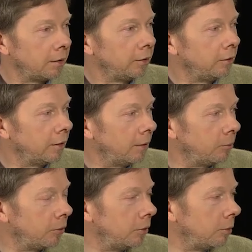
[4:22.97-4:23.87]
You
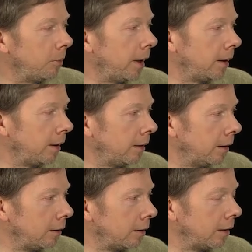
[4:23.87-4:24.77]
look back at
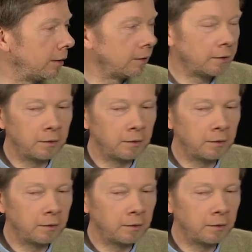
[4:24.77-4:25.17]
it and